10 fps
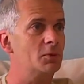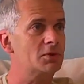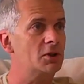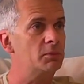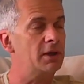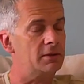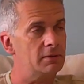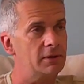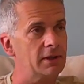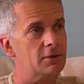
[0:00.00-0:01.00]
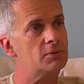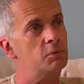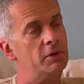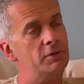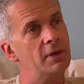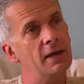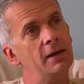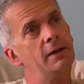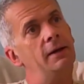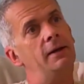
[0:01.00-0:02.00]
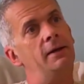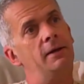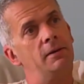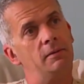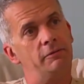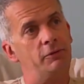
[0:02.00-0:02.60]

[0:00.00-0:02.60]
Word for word: We also made links with uh,